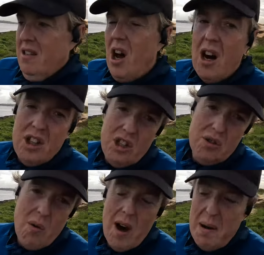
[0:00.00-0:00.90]
It's hard to
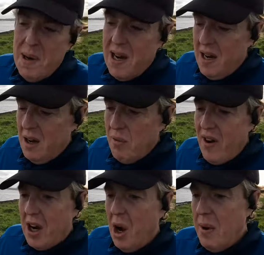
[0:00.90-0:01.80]
describe
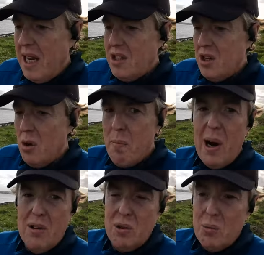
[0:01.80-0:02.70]
without going into
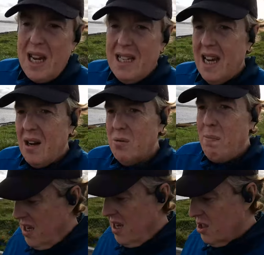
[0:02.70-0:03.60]
personal details.
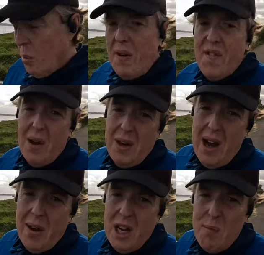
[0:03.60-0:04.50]
So we found
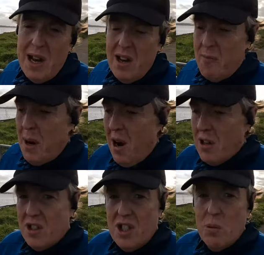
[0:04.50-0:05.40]
out in the middle of
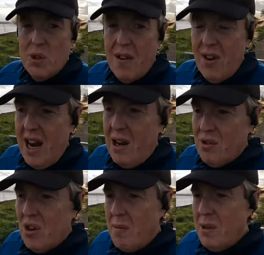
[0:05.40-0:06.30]
March that she was given an
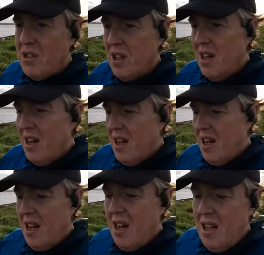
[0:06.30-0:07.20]
Alzheimer's
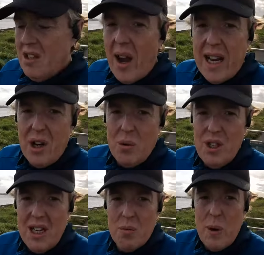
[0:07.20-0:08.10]

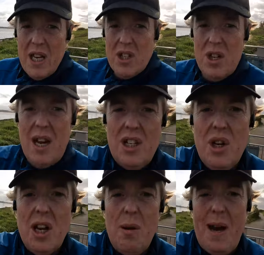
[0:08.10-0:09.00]
diagnosis, which, as
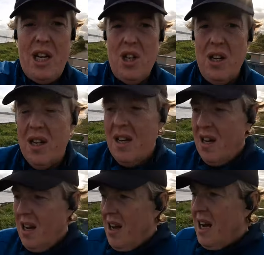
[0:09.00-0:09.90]
you can
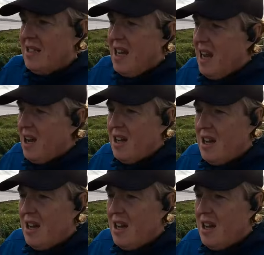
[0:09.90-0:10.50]
imagine, has hit